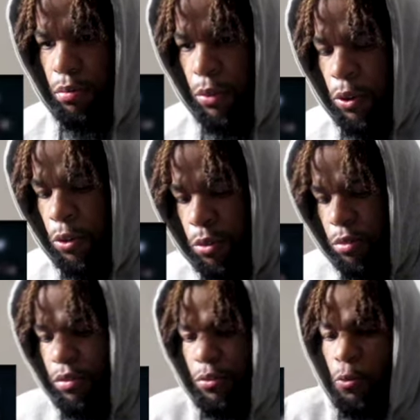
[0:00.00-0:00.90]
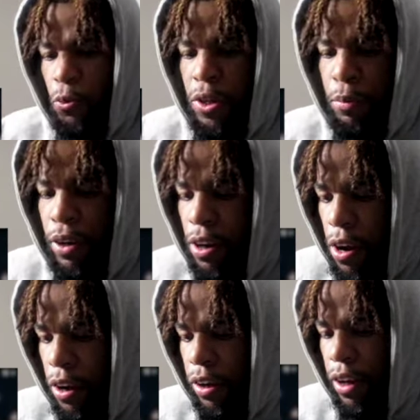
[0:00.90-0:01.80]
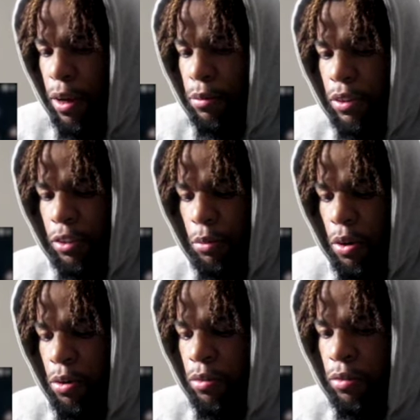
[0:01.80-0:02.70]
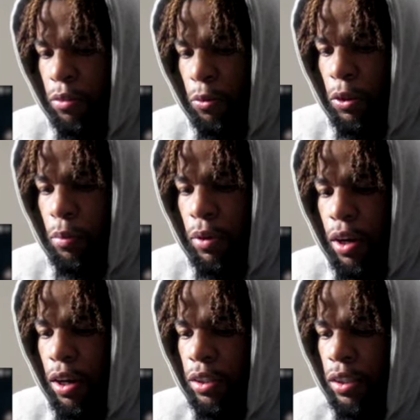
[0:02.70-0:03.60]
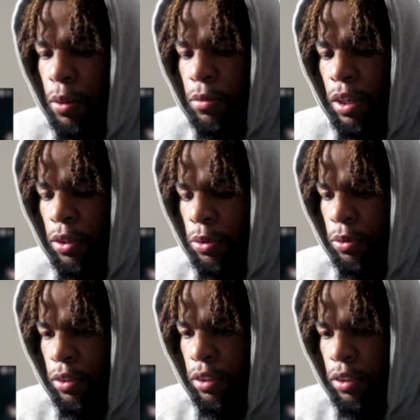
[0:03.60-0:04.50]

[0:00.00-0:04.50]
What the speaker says: Bro, weak behind captions, bro. Weak behind subtitles.